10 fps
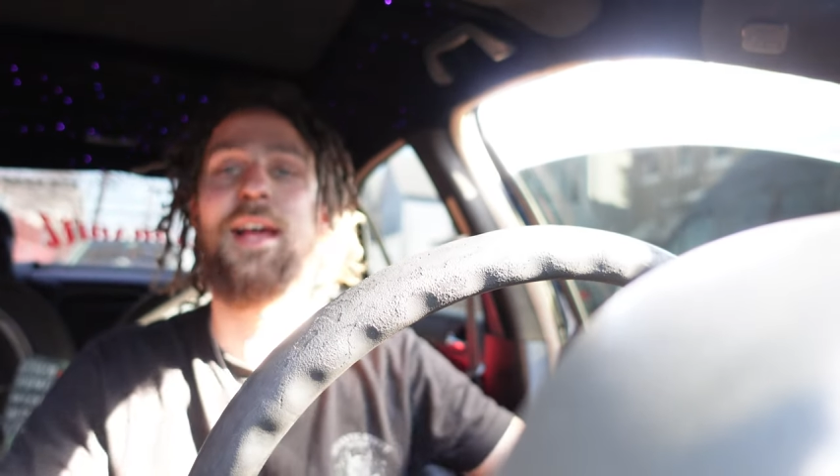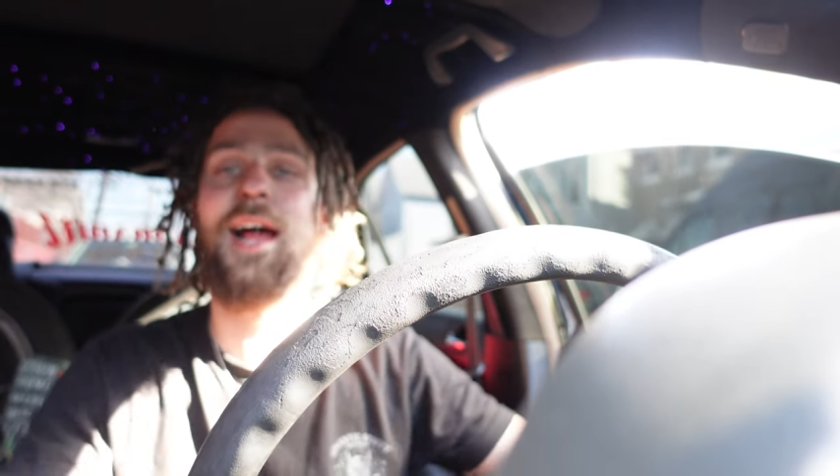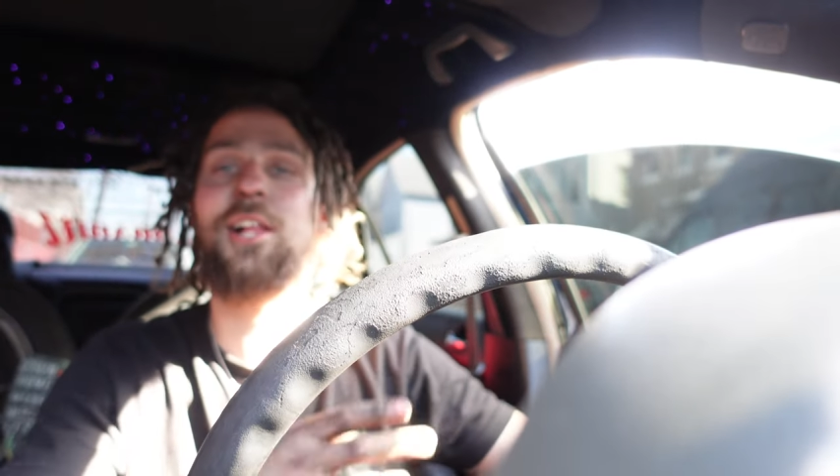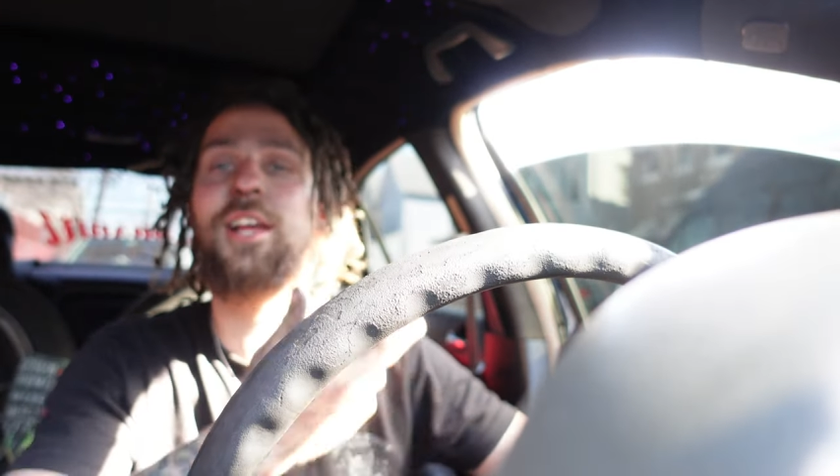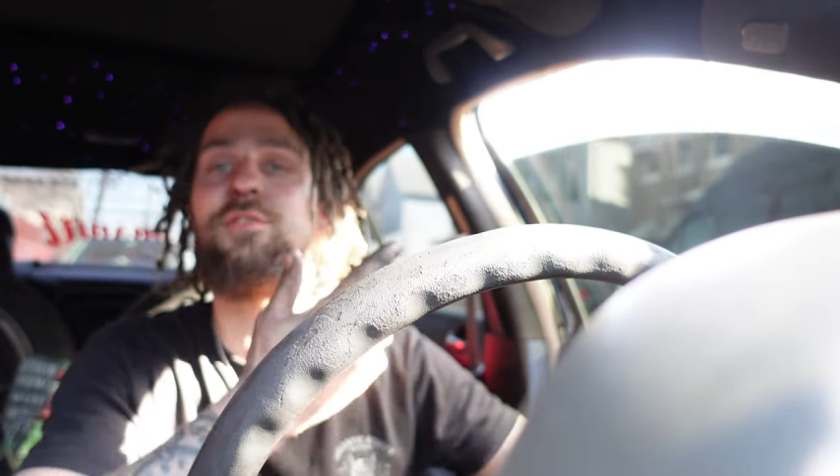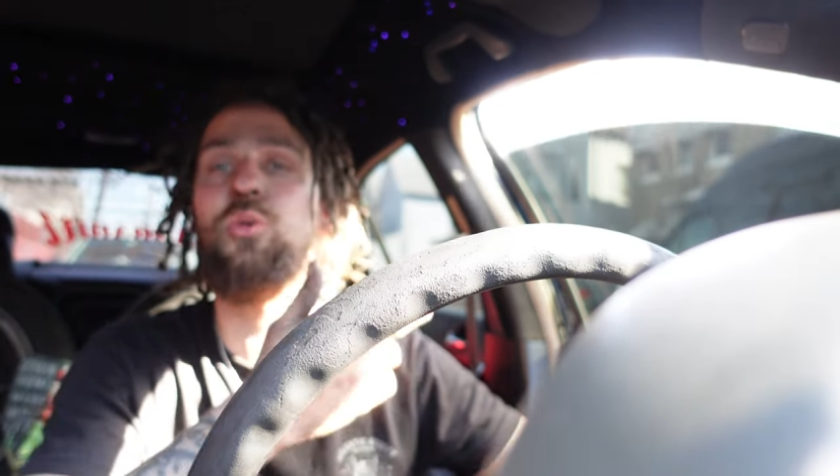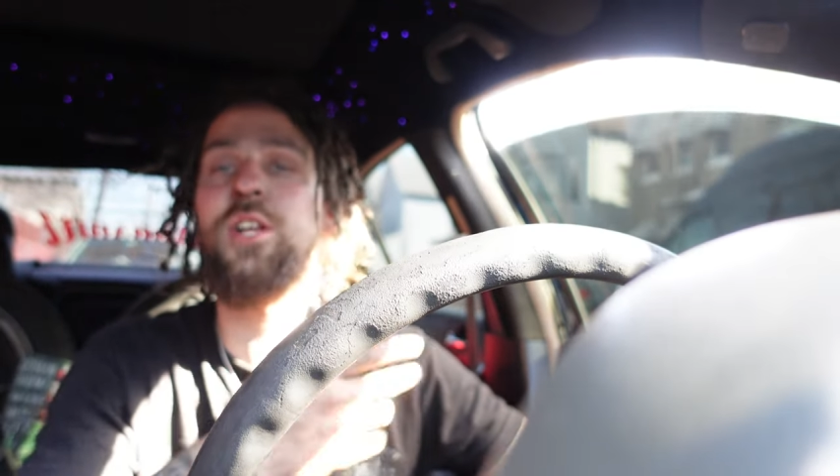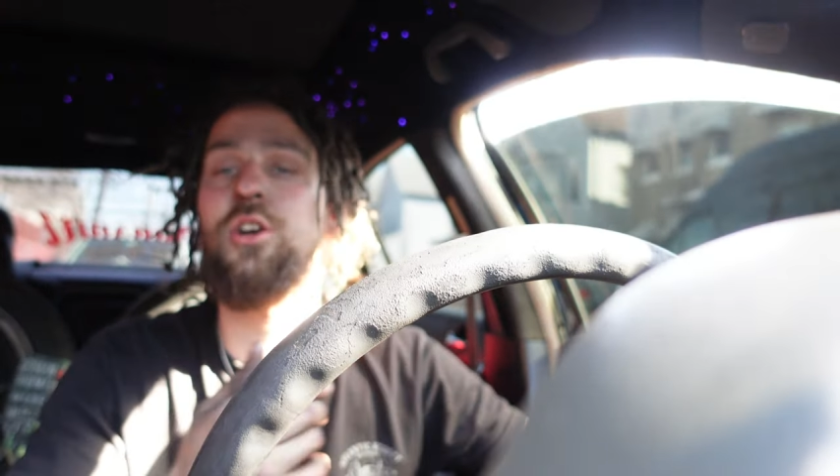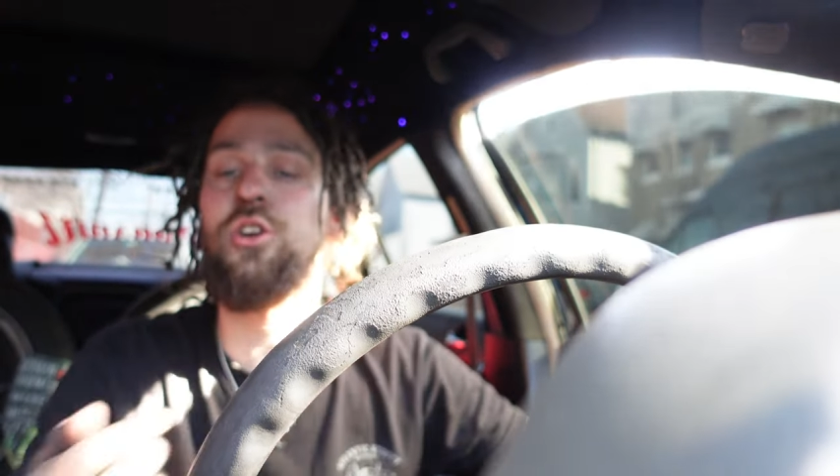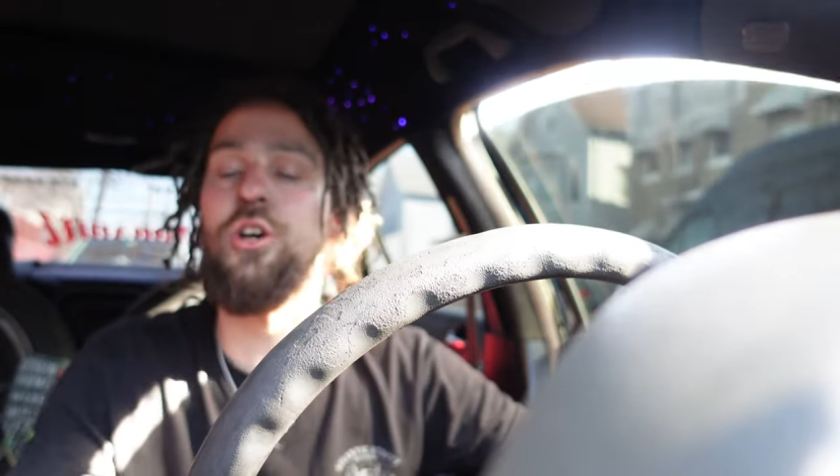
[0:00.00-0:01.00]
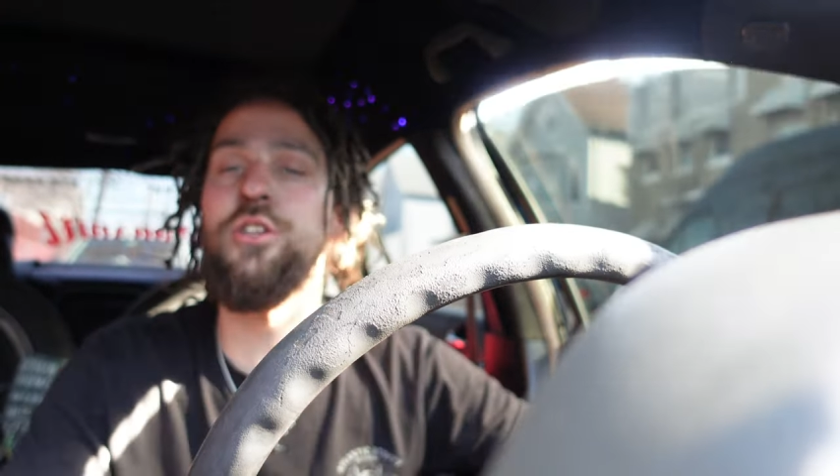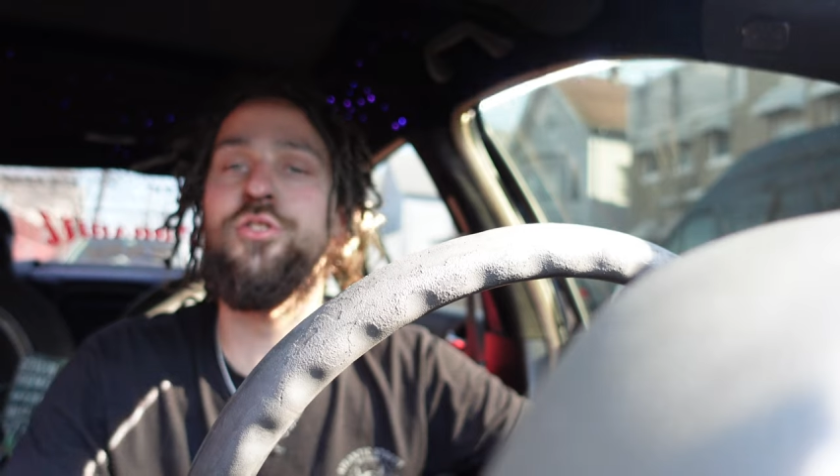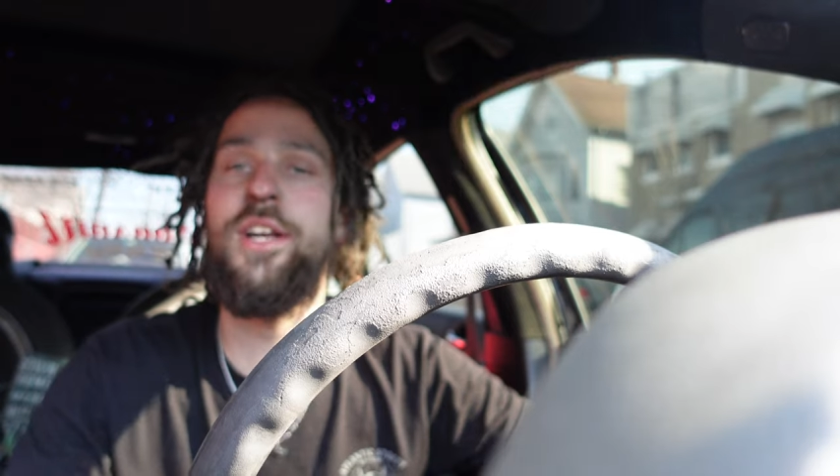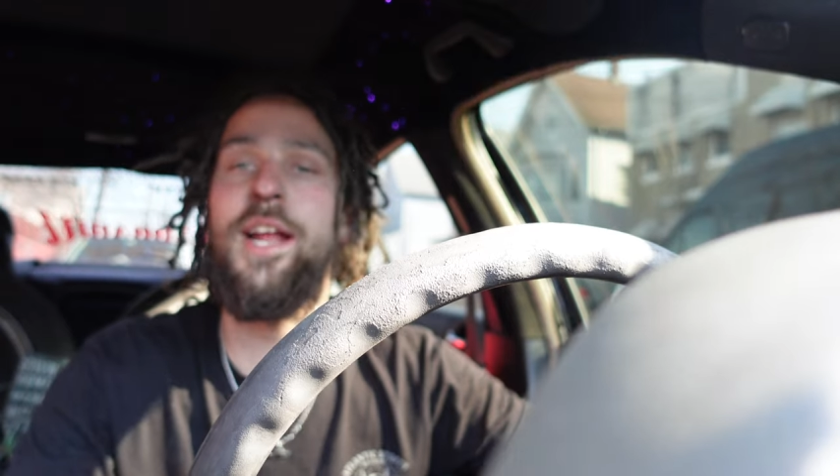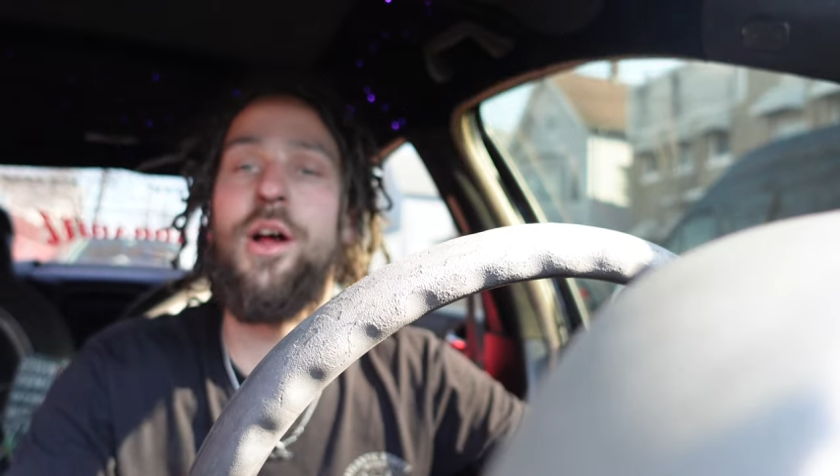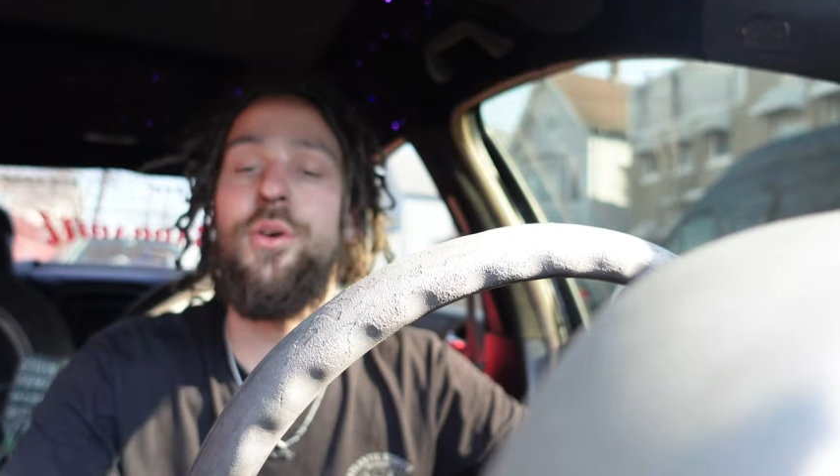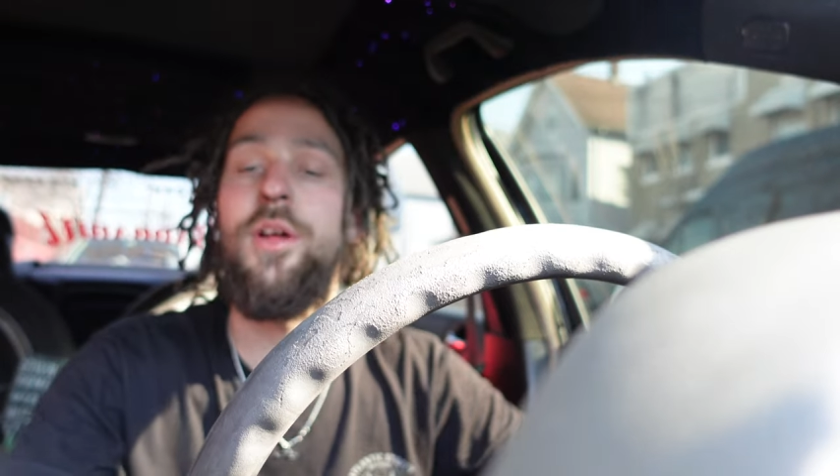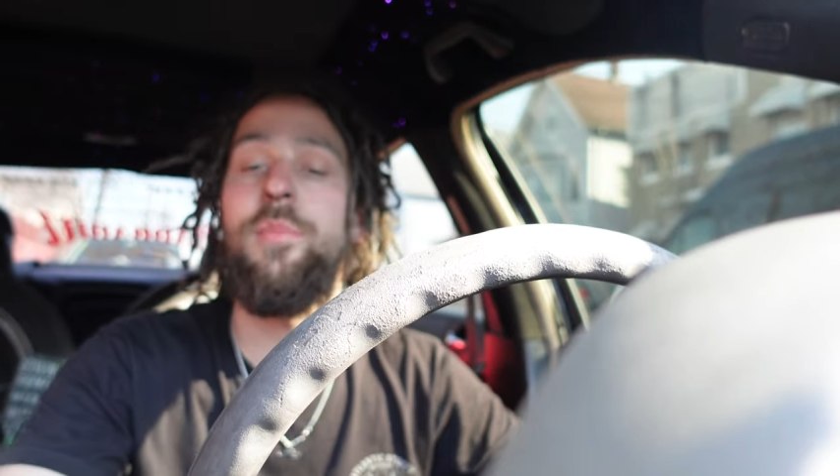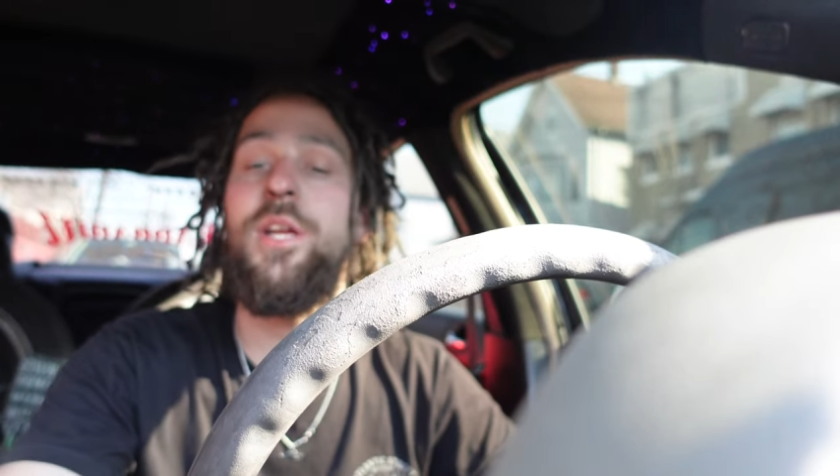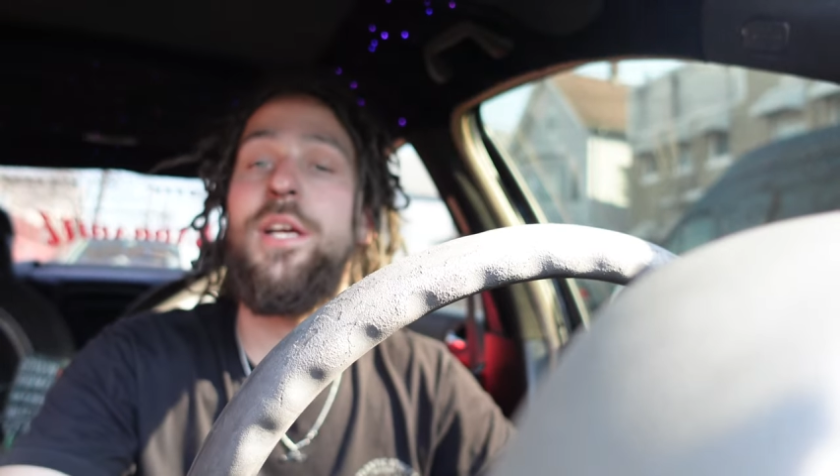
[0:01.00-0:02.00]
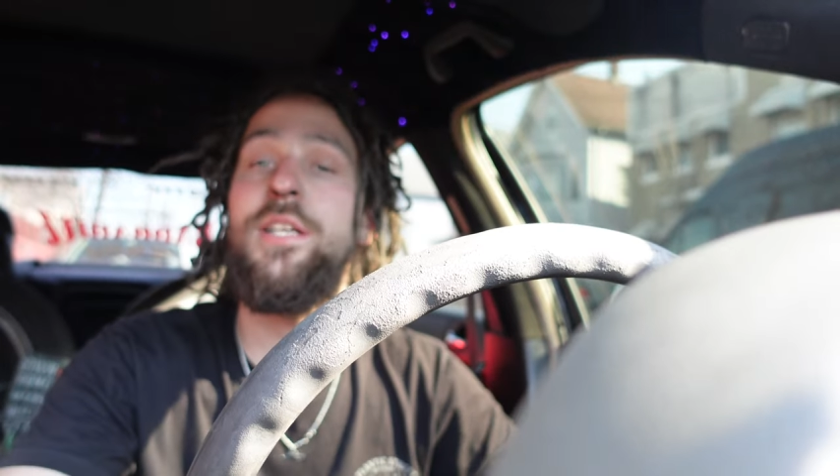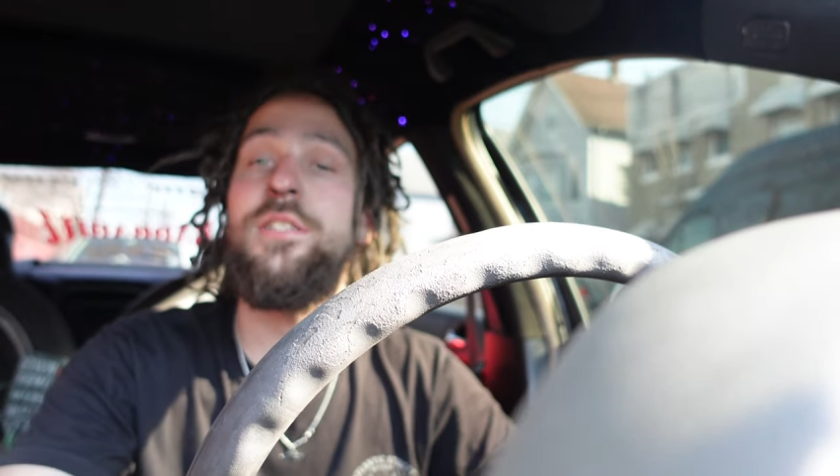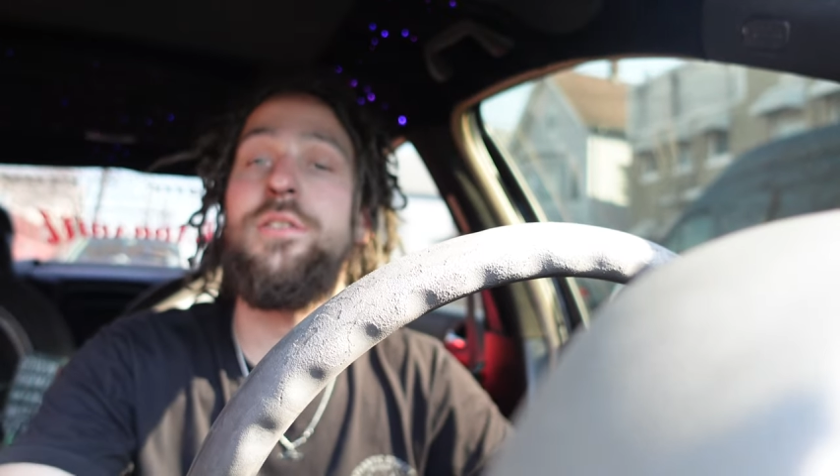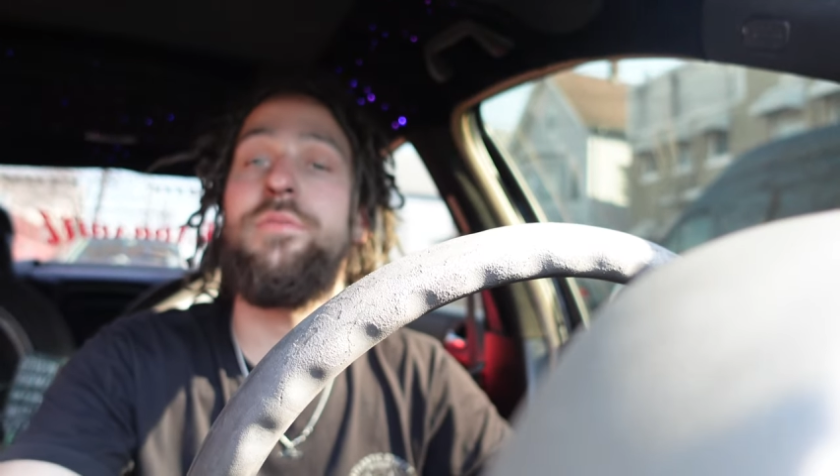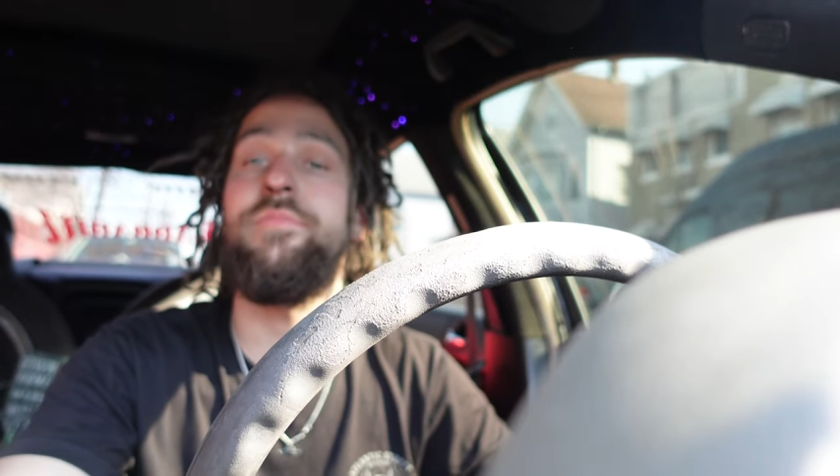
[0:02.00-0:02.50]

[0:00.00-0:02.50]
I only have the window closed right now because